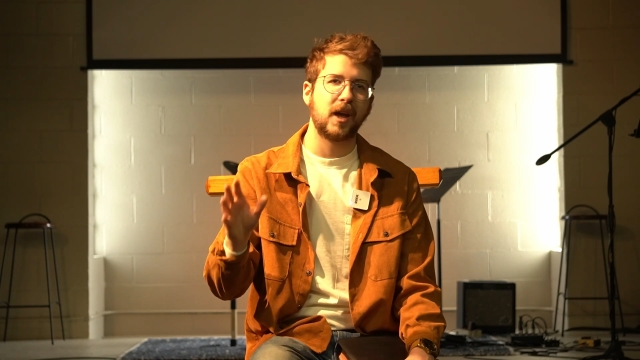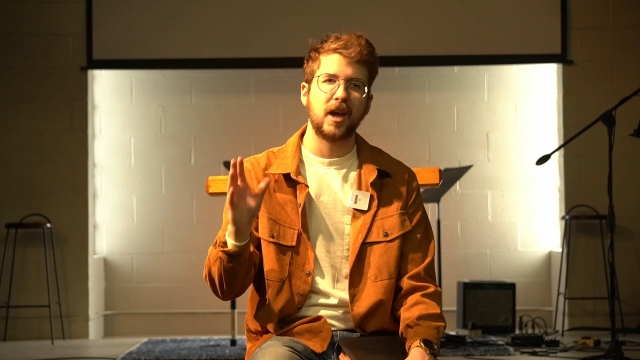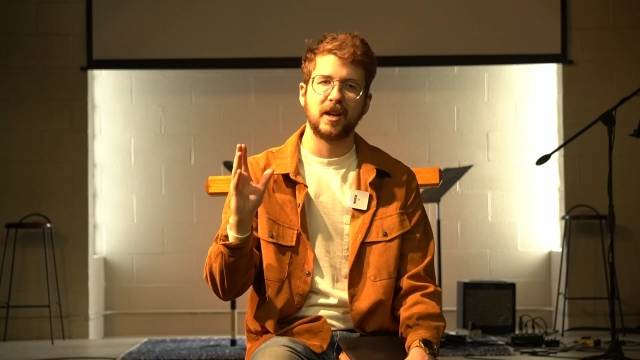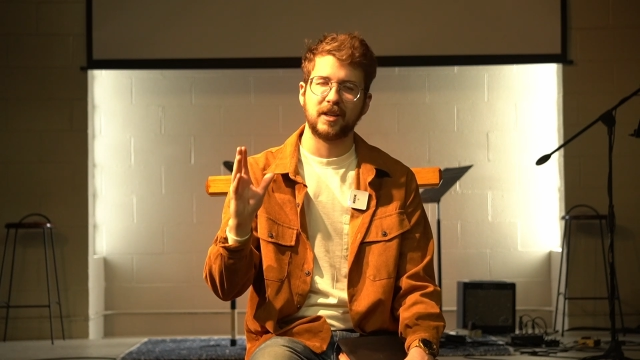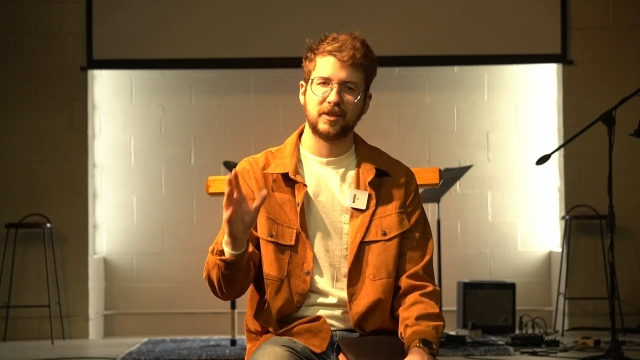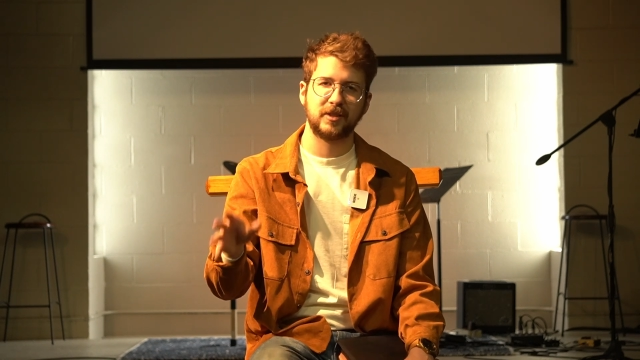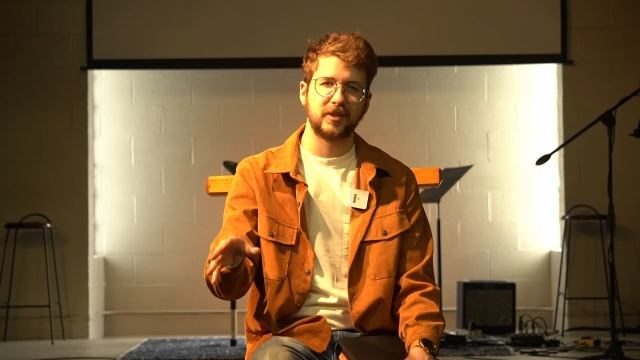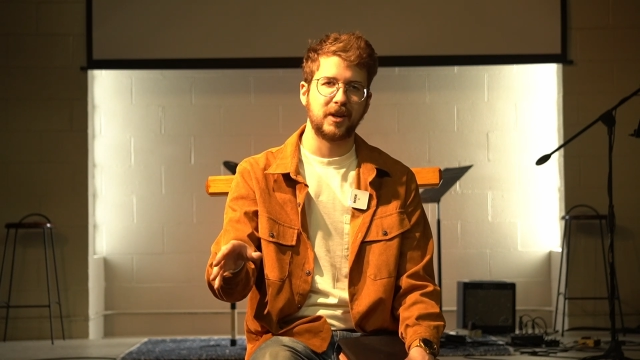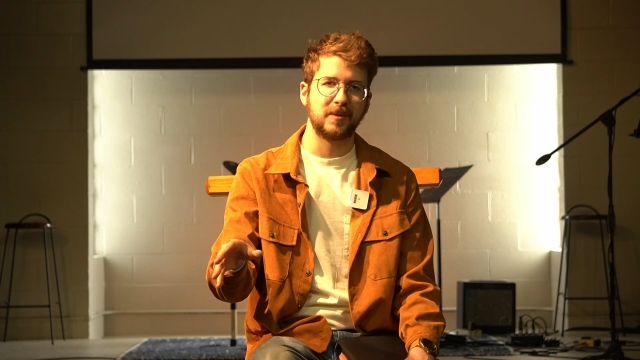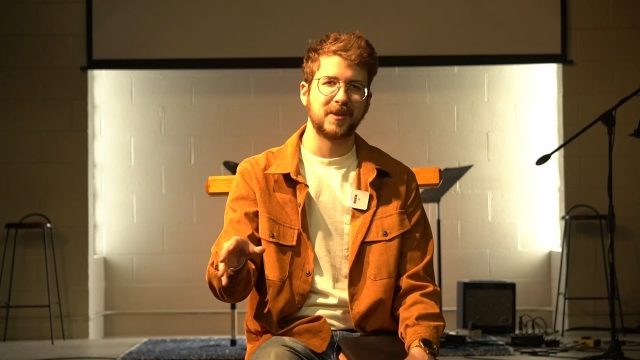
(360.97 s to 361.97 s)
and
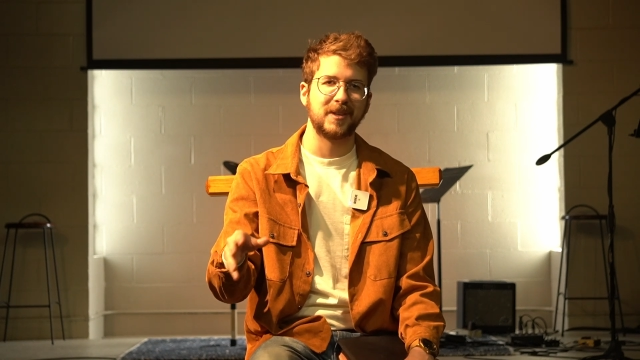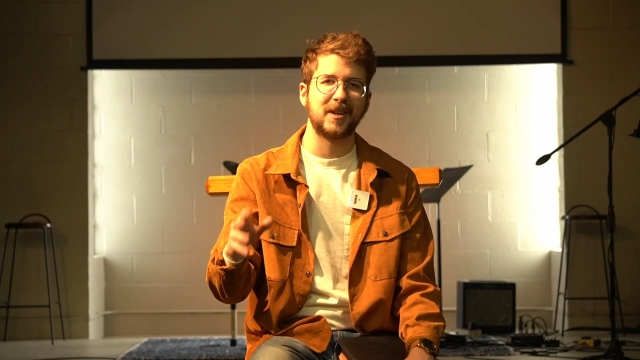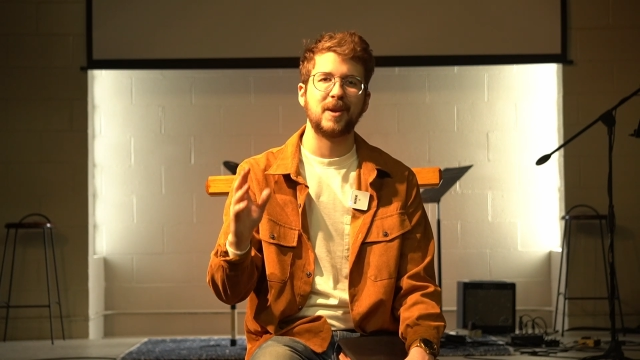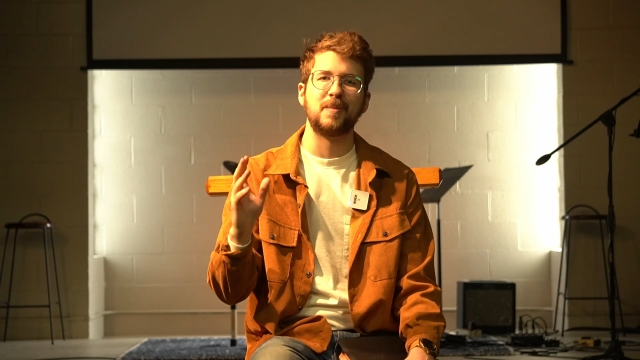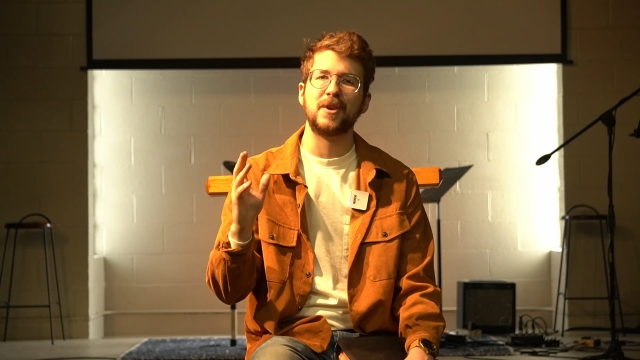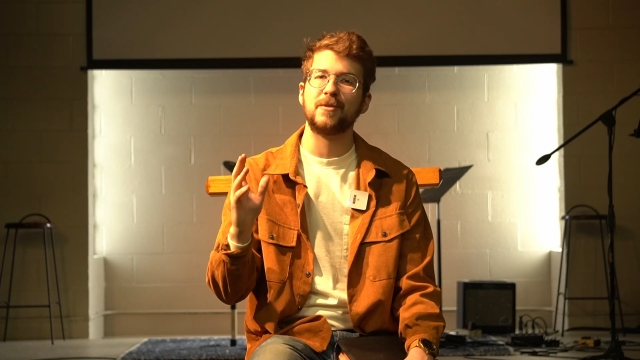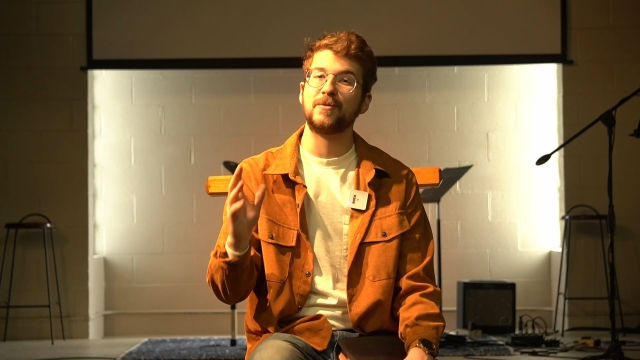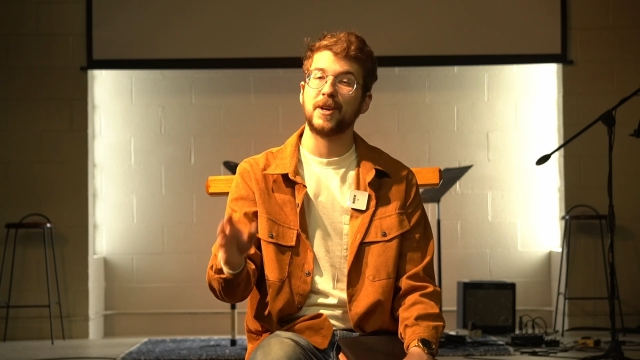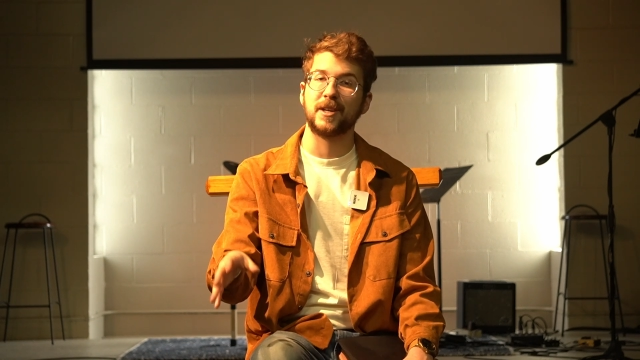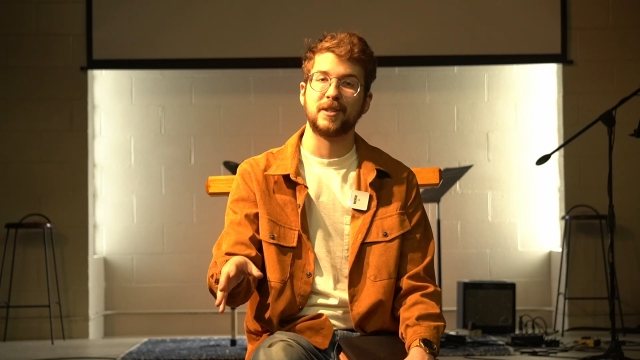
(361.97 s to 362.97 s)
excitement and be
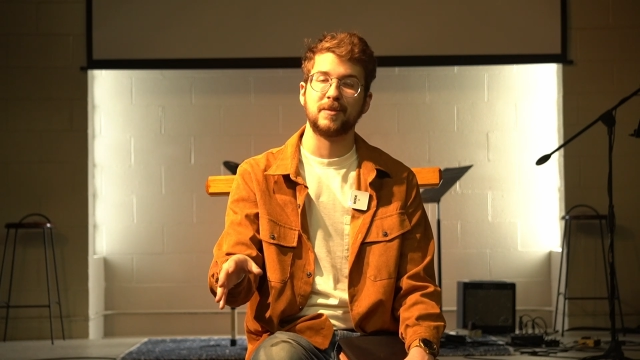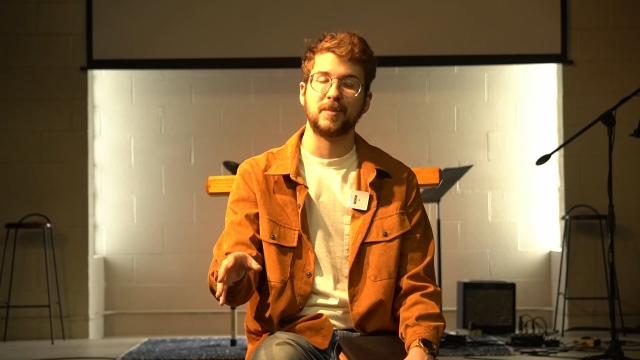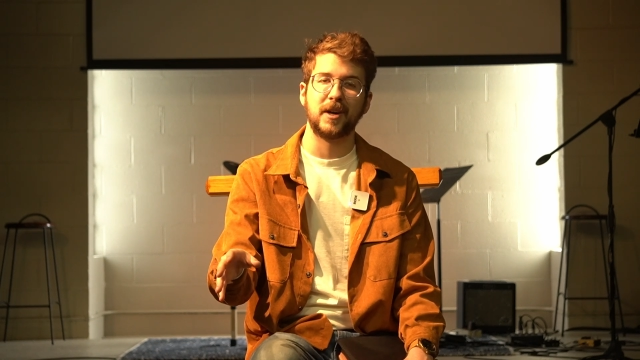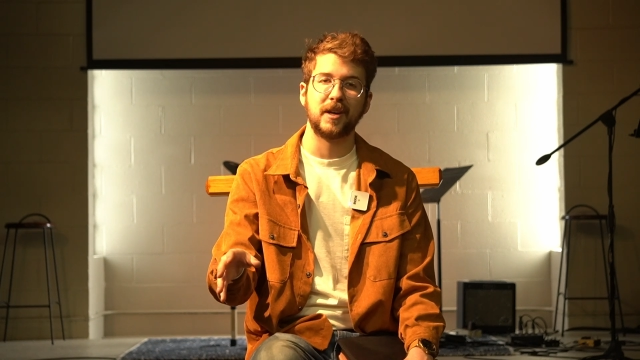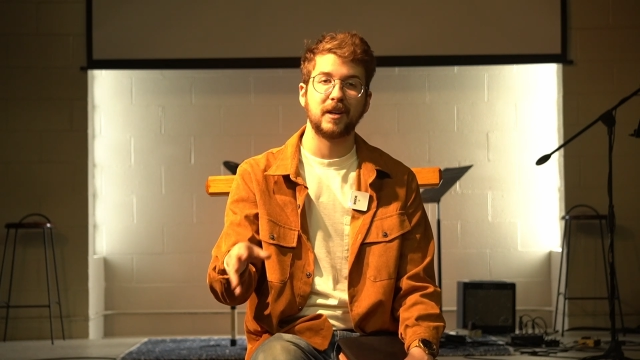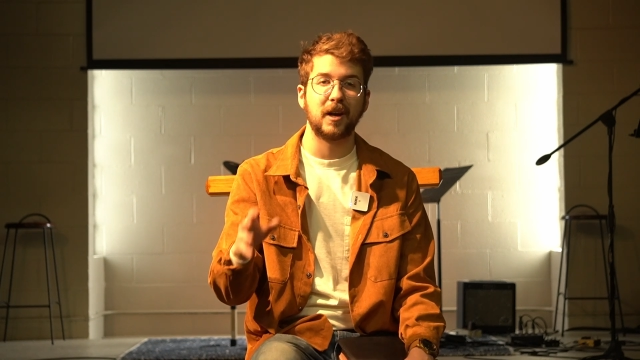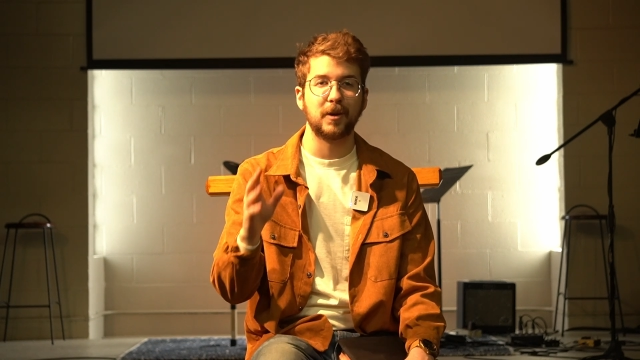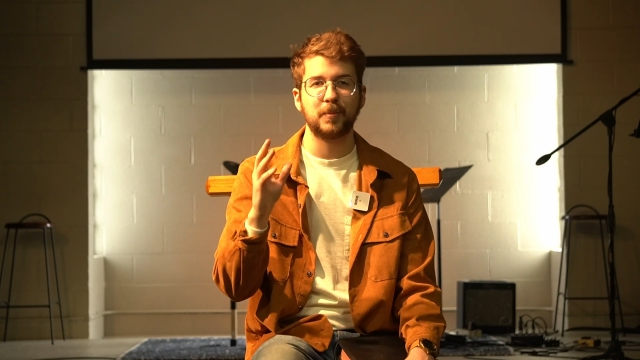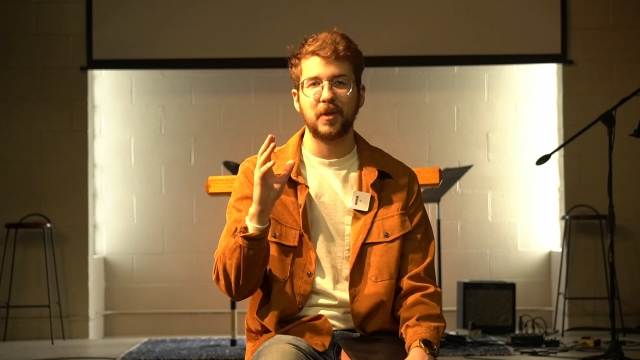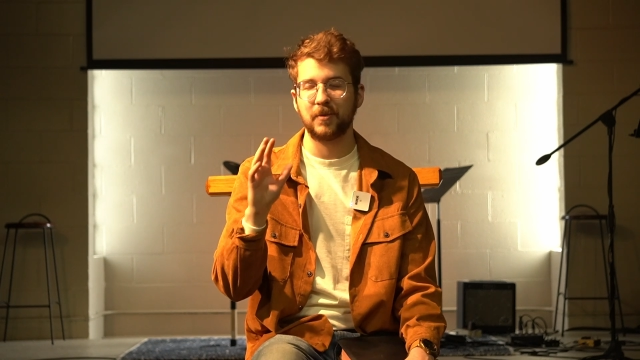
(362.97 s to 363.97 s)
affected by it. I
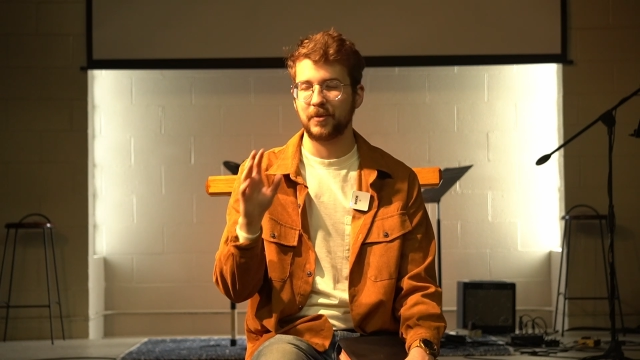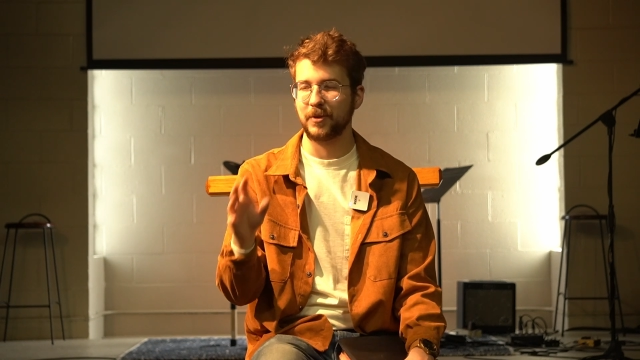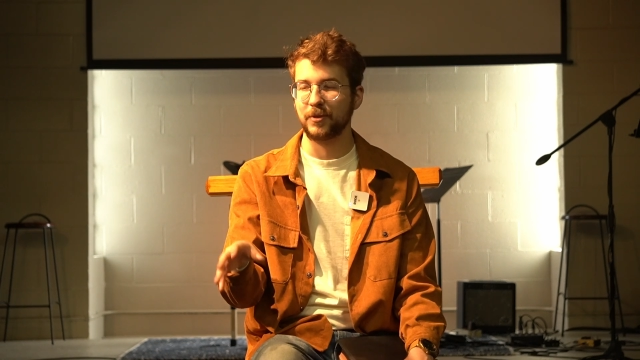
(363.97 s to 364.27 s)
hope that for your